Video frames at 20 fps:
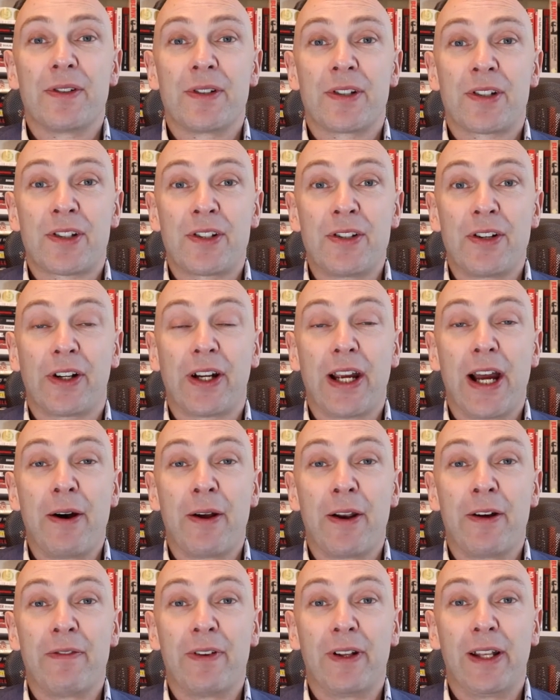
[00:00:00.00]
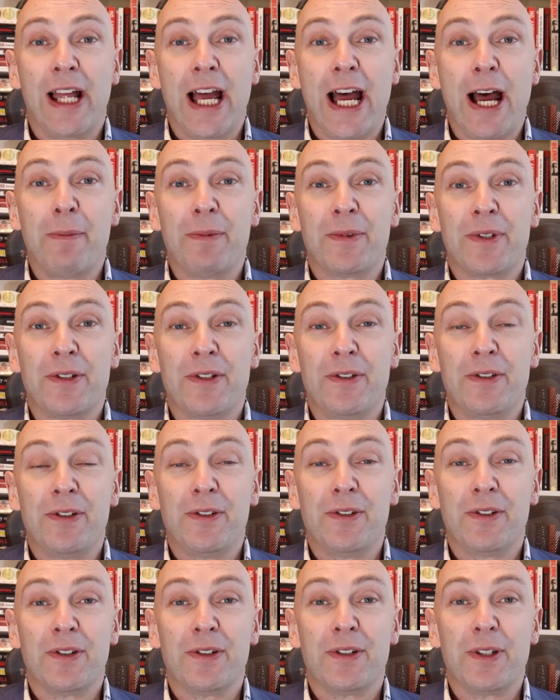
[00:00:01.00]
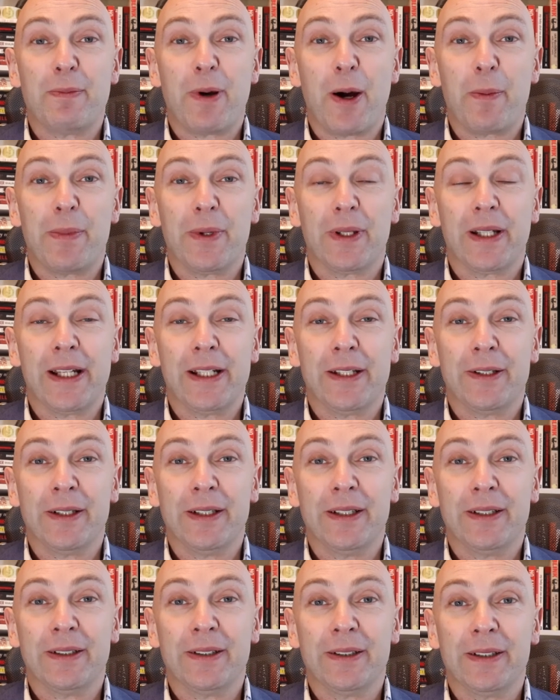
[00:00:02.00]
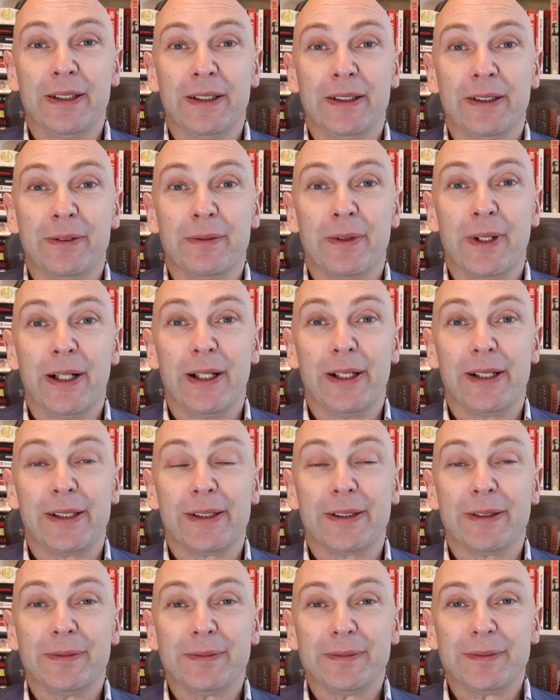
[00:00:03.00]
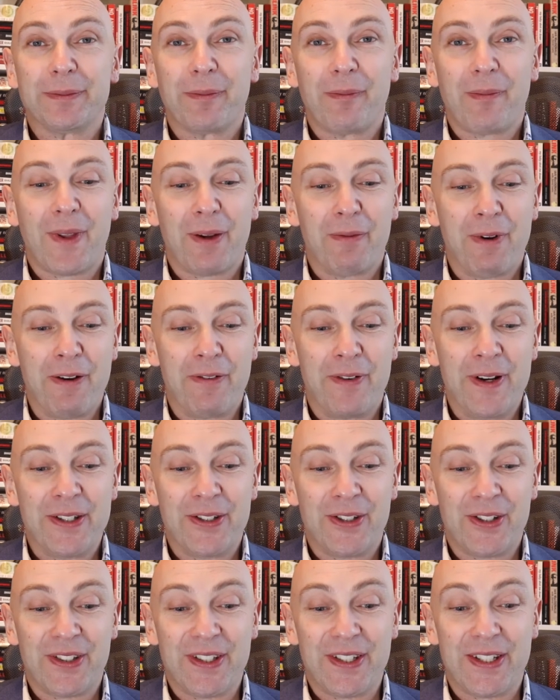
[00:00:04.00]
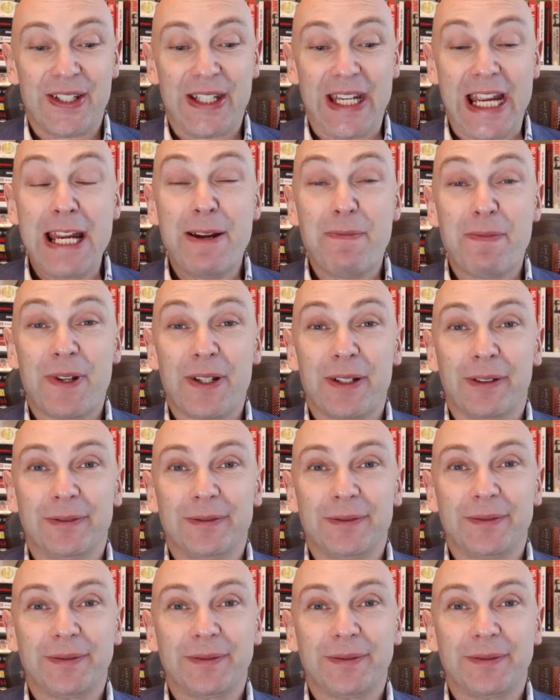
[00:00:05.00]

snuck out of a lab to depopulate the world, whether it's just escaped,